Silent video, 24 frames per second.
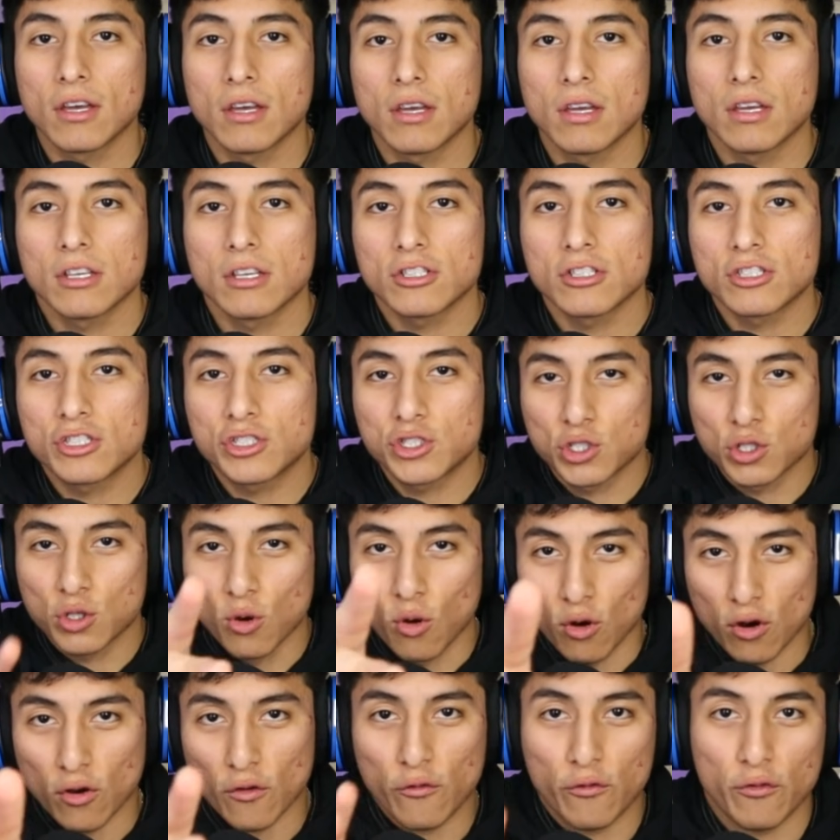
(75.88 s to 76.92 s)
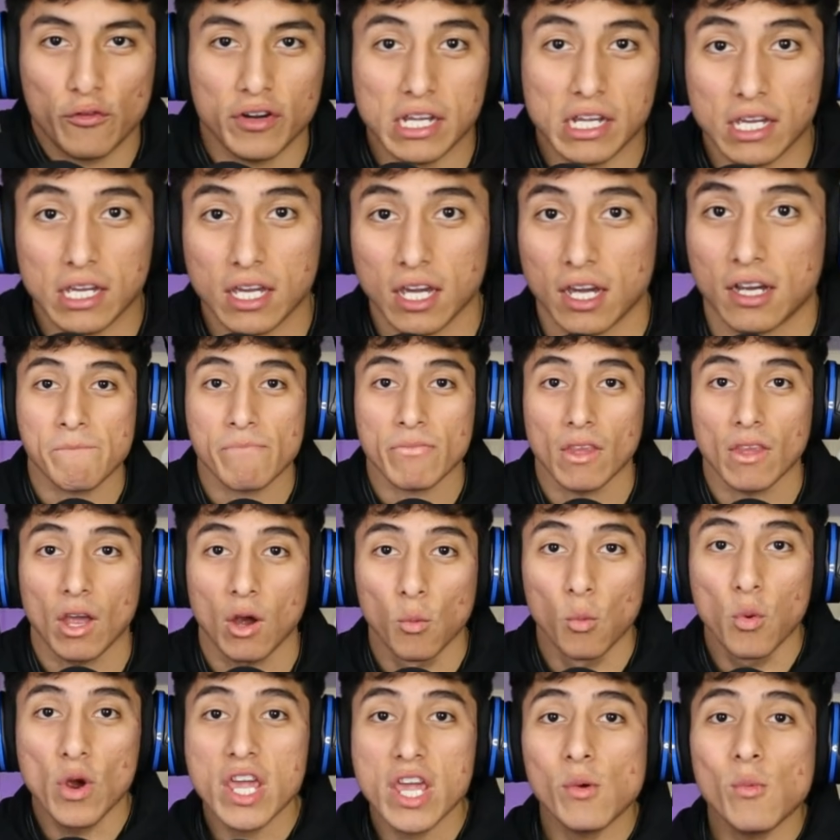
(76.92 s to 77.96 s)
Score a free kick.
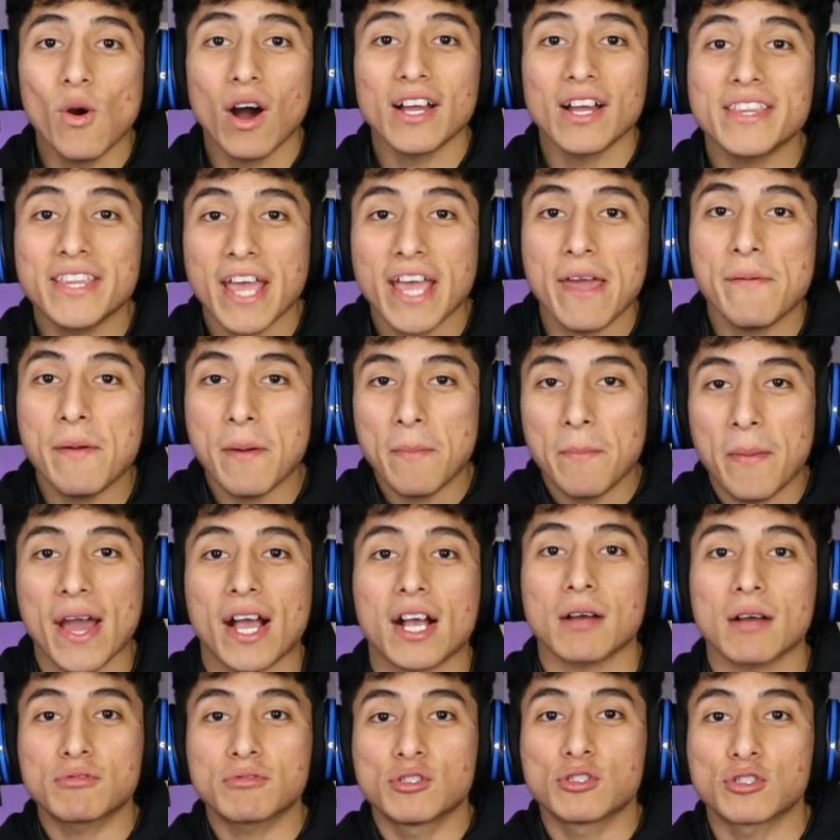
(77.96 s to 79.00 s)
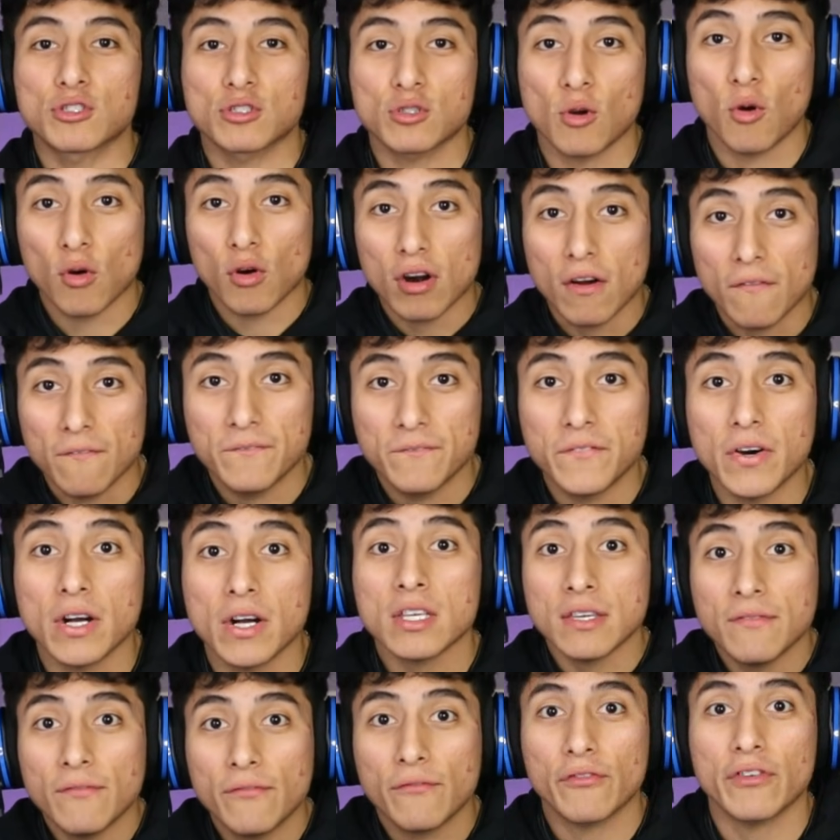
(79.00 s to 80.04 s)
We want David Beckham to score a
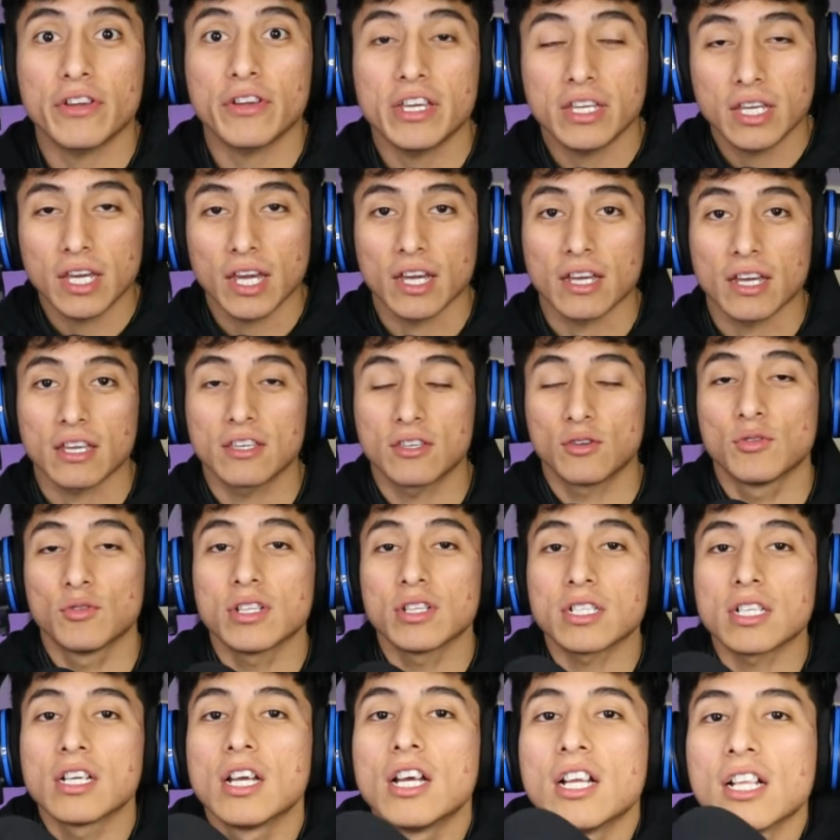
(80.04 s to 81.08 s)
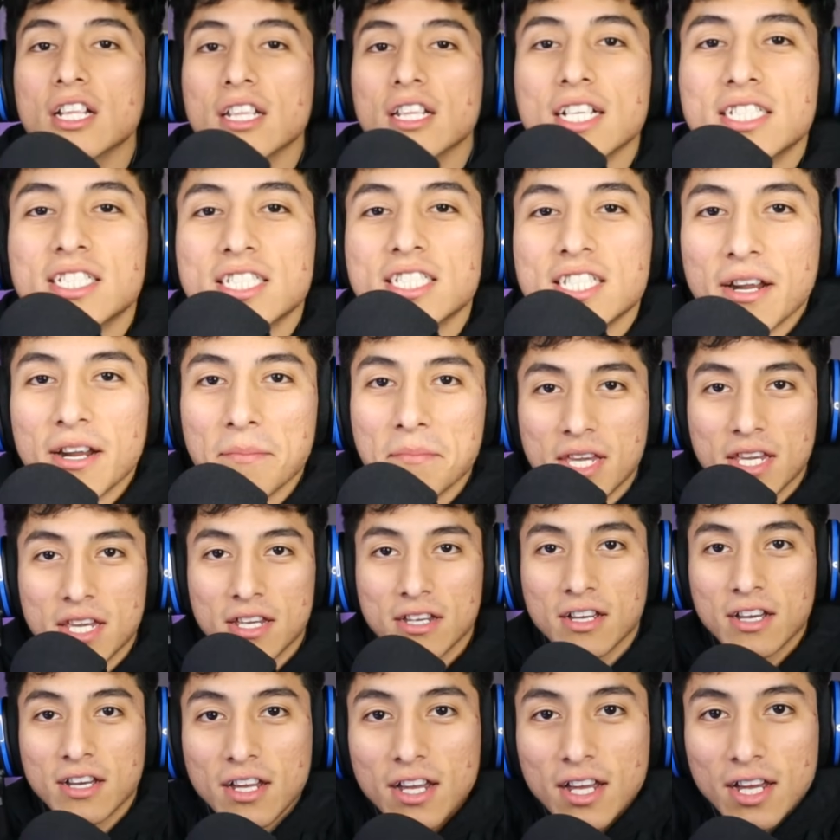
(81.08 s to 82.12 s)
fucking free kick. Listen to me.
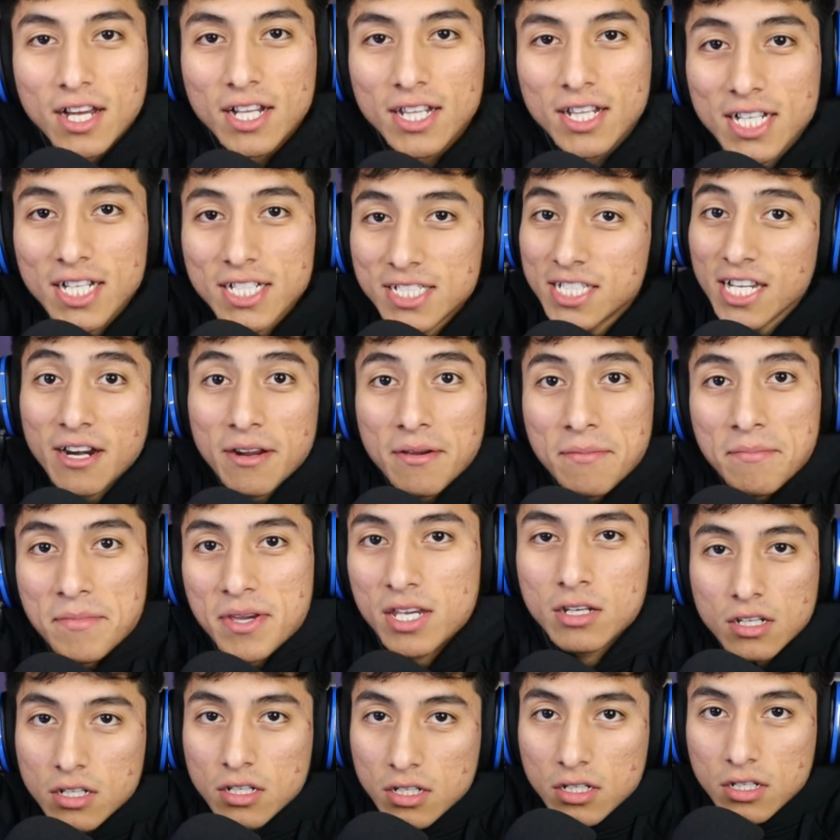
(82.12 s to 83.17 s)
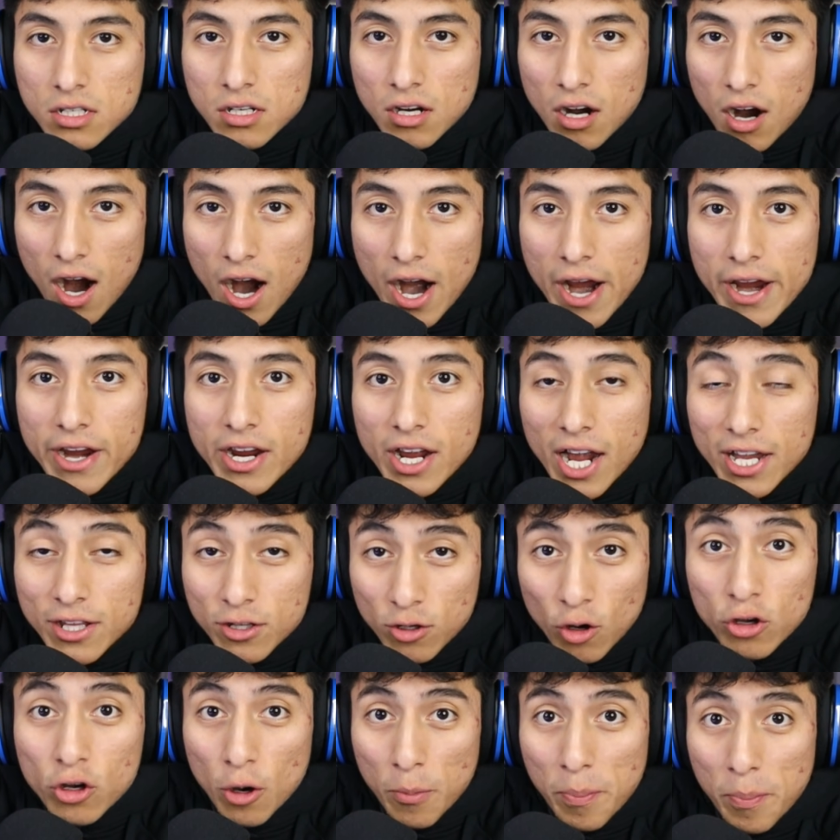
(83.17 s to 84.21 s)
Listen to me. All right? I
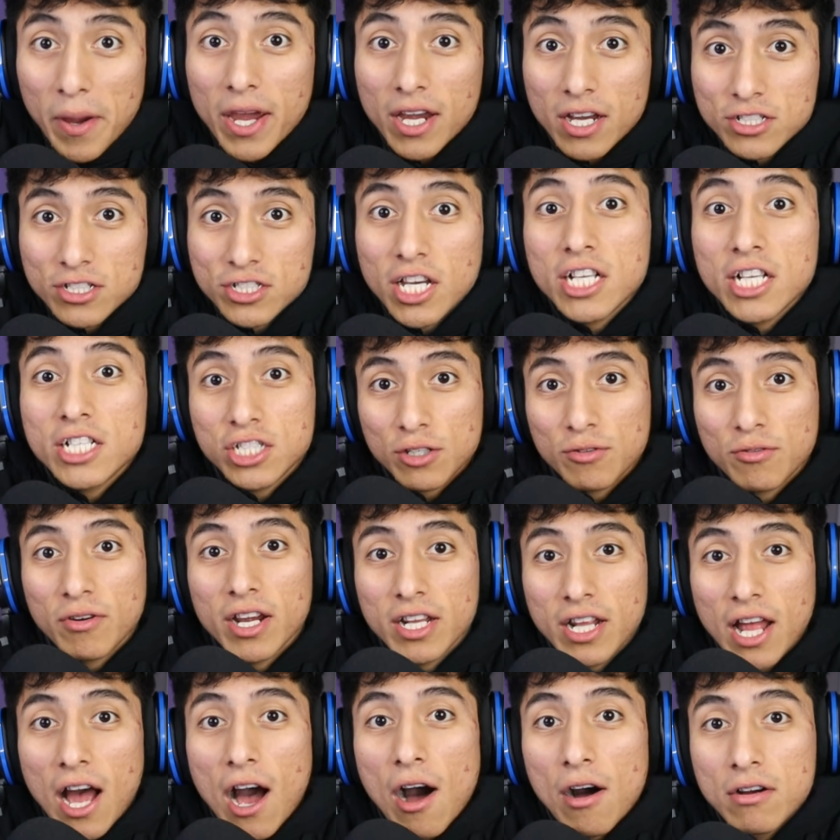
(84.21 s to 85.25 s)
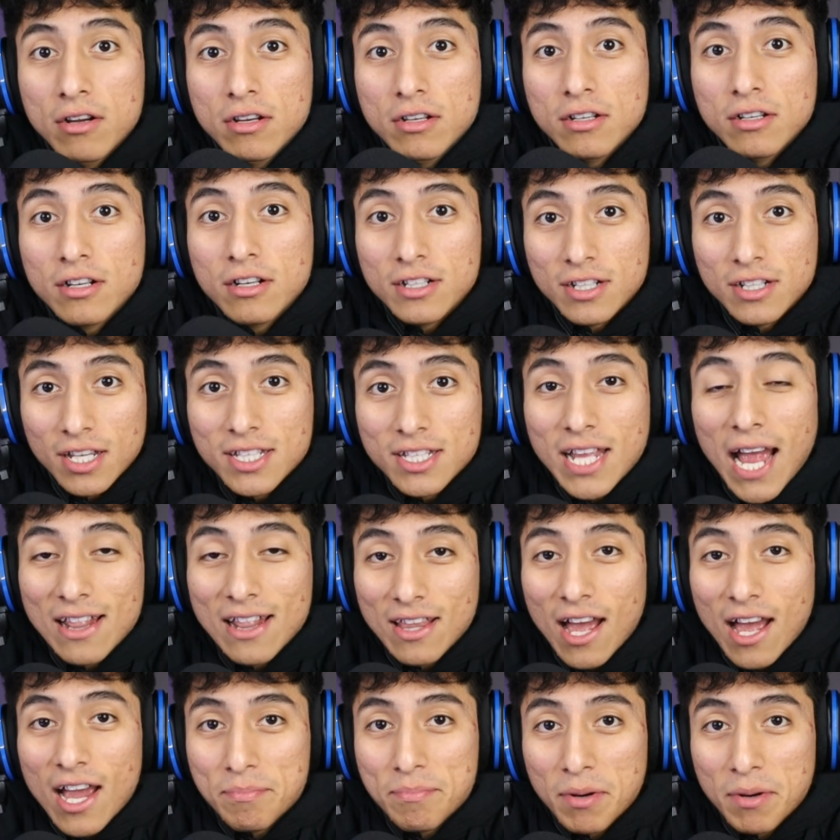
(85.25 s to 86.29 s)
know you're paying attention right now. Click that
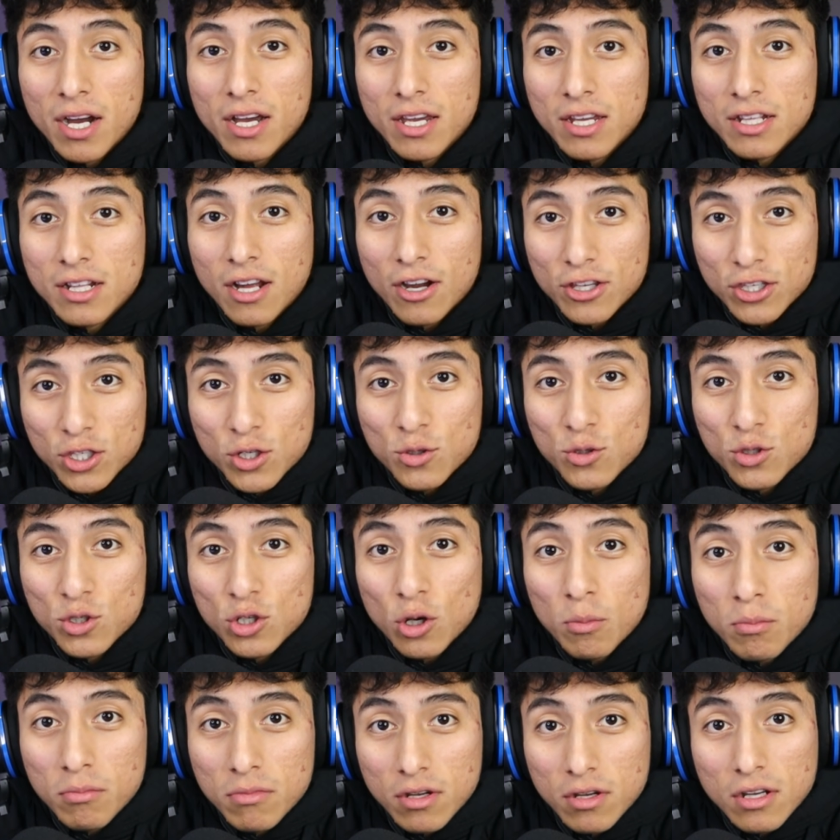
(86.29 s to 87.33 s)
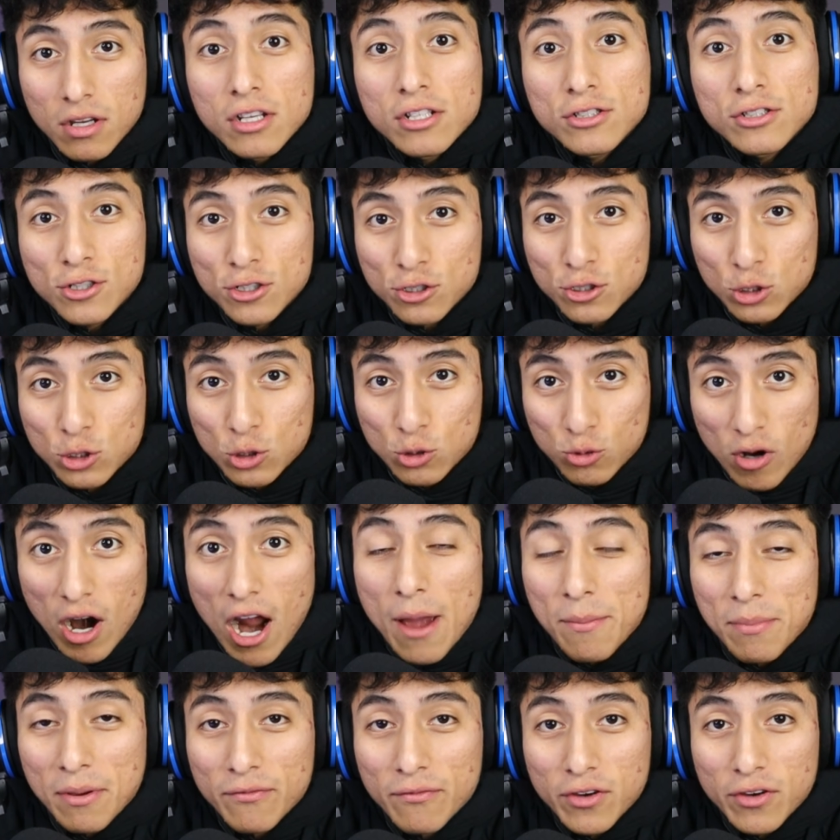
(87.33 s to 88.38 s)
like button on YouTube.
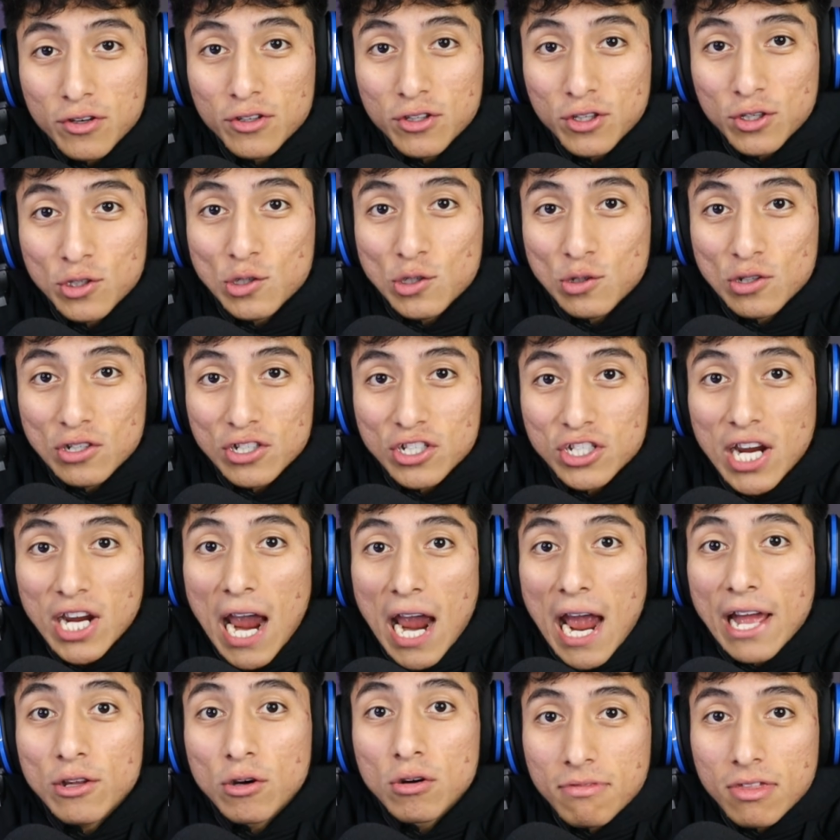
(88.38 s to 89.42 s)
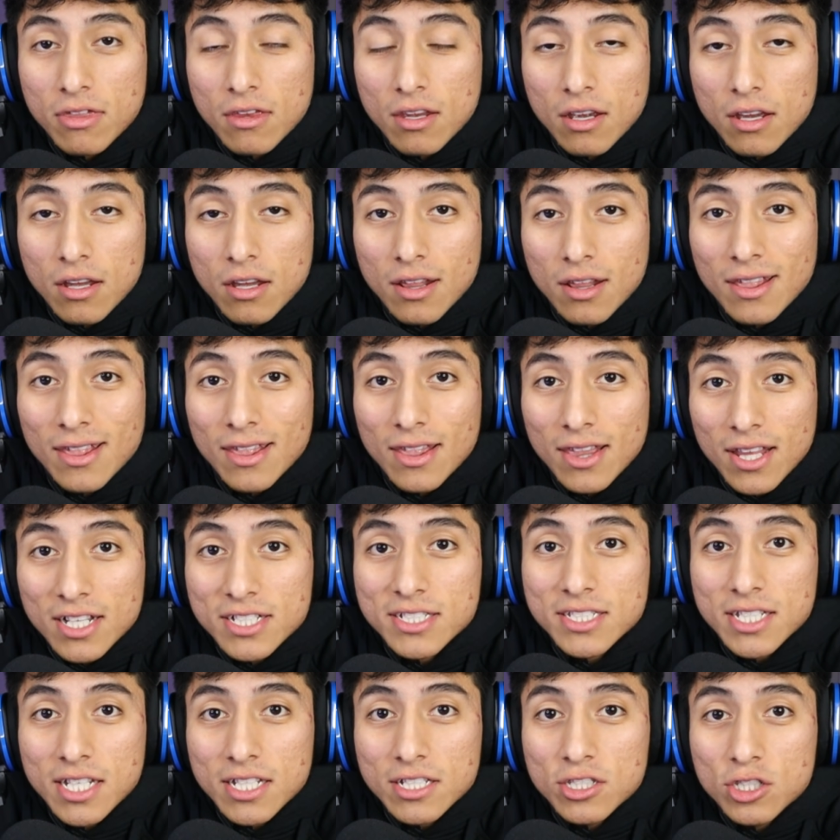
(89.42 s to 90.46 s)
Subscribe if you're new to the channel.
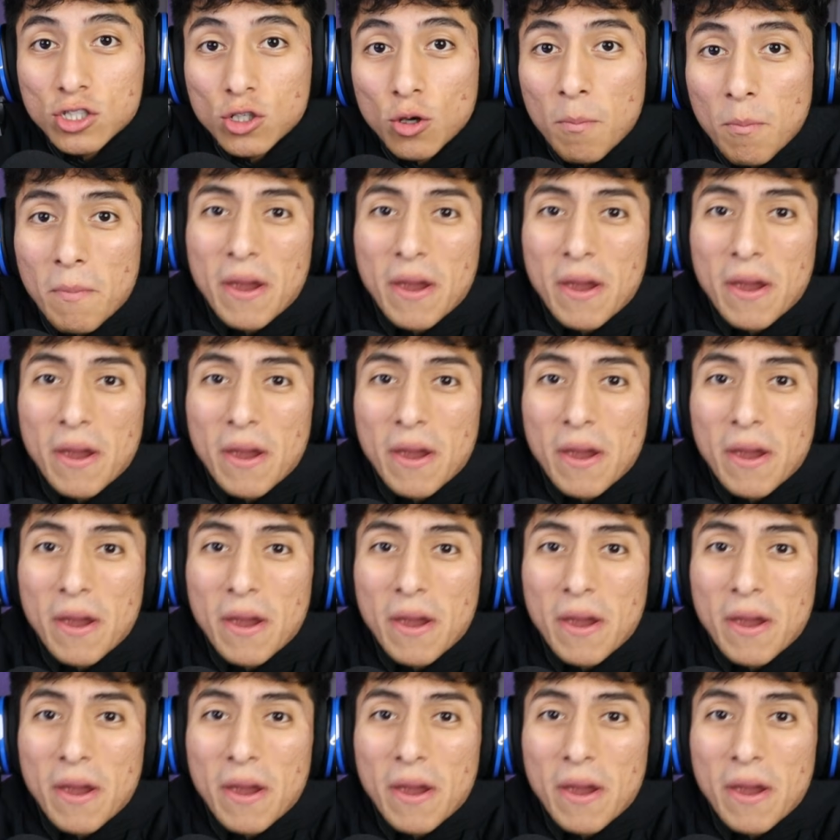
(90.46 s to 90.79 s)
Listen to me.